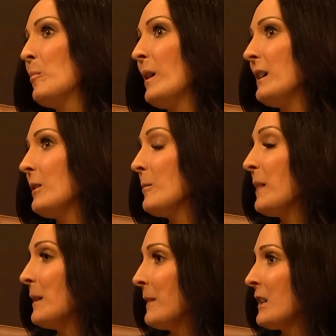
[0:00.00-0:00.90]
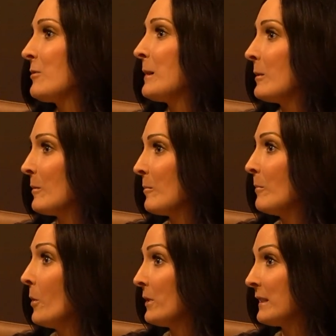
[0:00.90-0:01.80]
but pain management
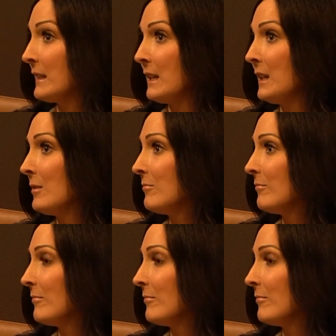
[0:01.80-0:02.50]
mostly